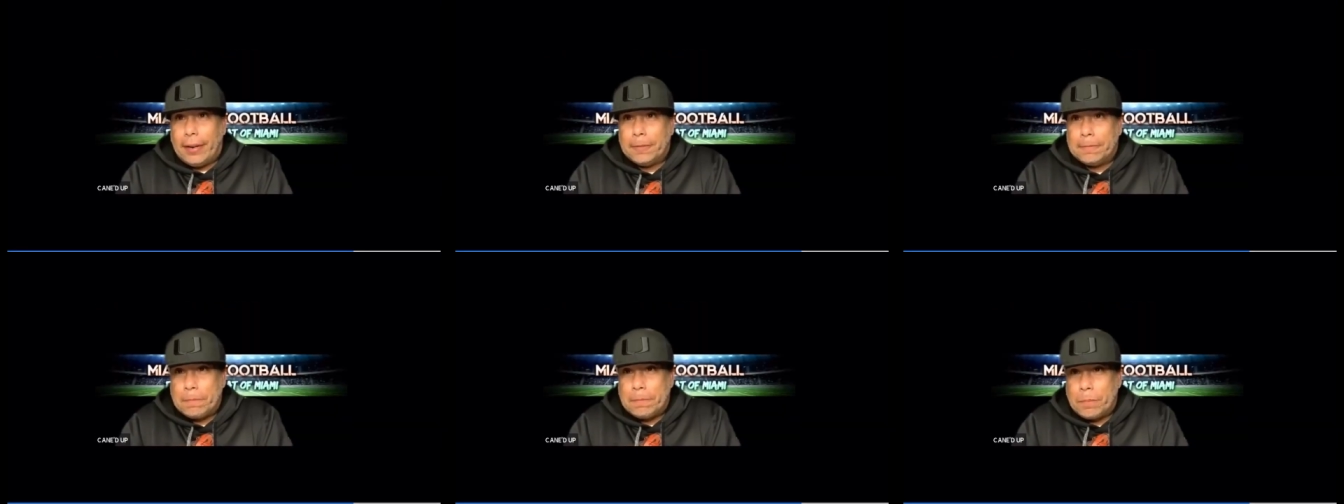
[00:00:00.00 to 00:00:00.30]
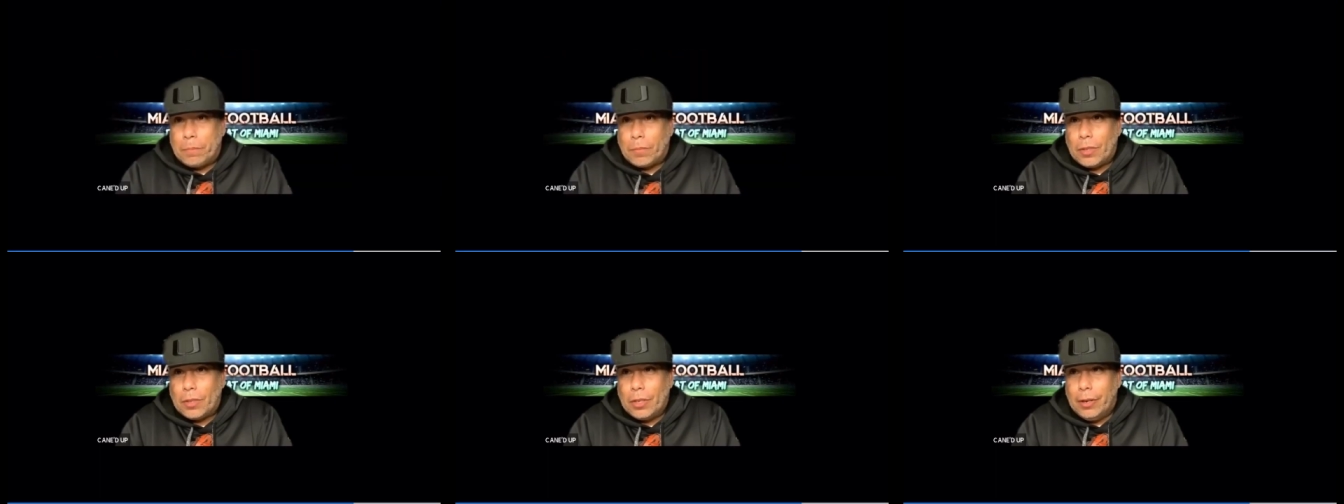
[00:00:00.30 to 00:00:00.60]

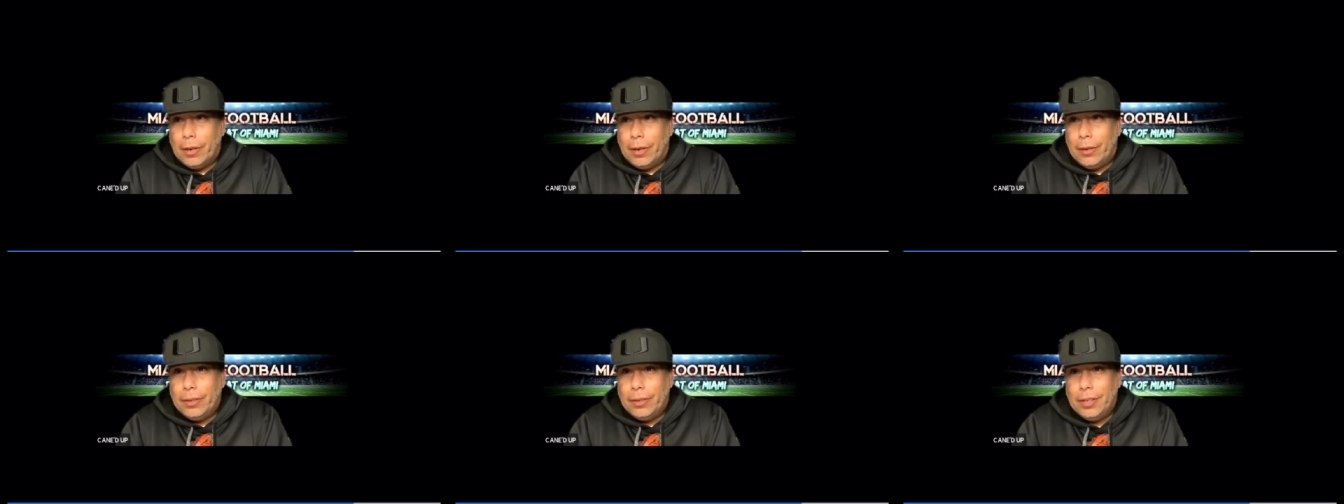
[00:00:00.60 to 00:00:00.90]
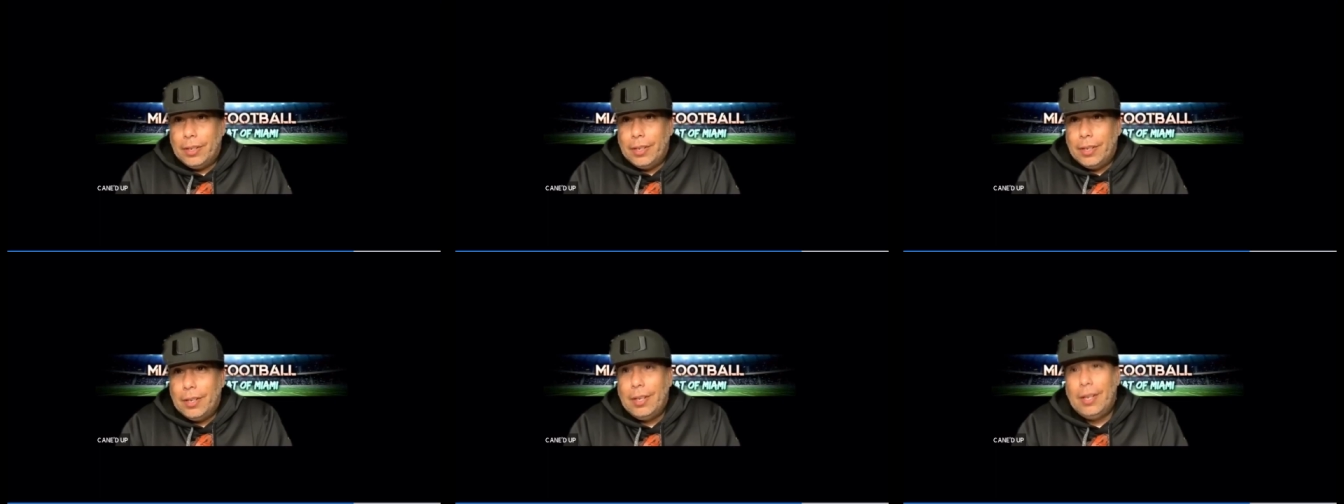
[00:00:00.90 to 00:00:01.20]
You know,
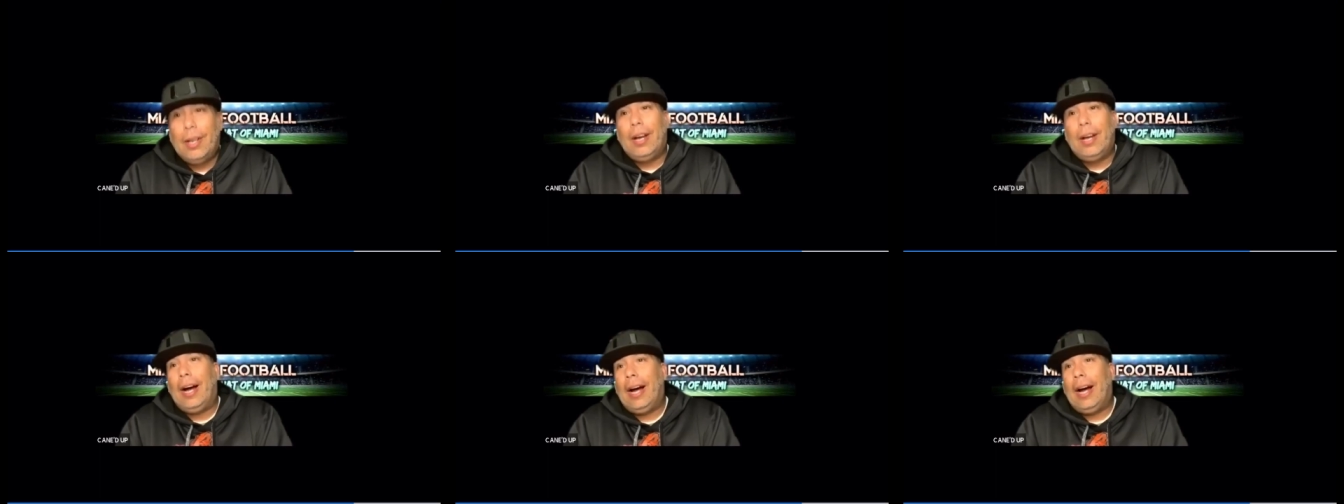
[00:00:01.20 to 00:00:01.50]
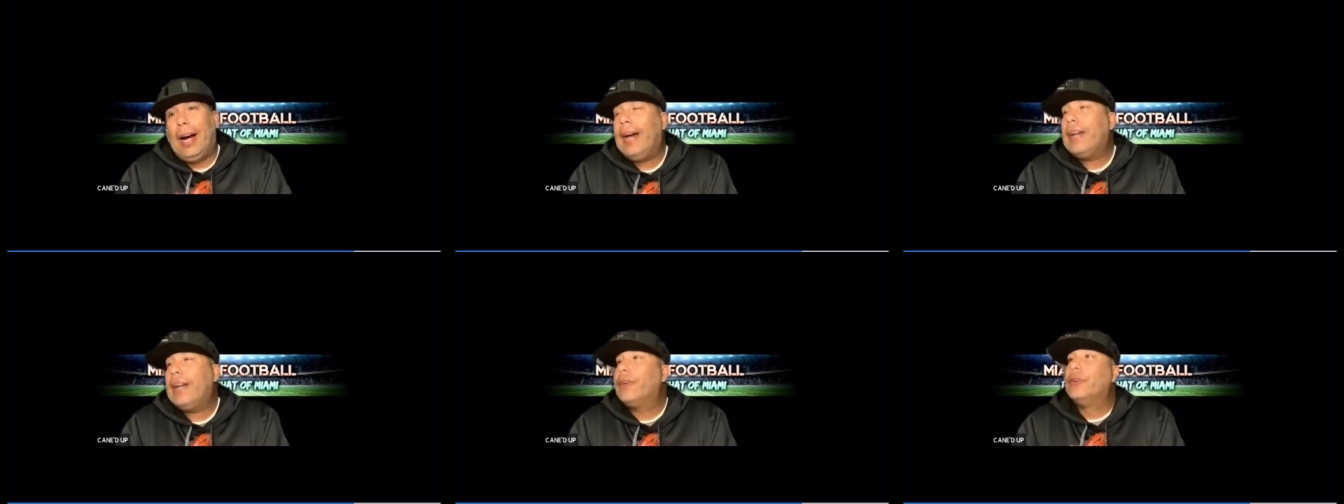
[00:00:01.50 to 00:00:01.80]
I, I
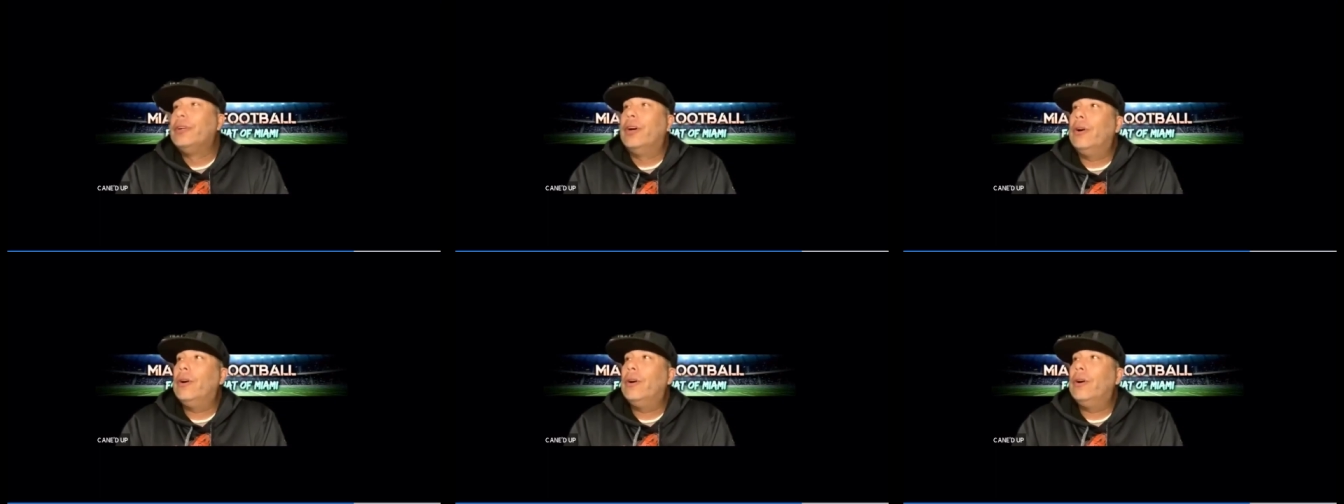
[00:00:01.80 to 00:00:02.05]
don't know.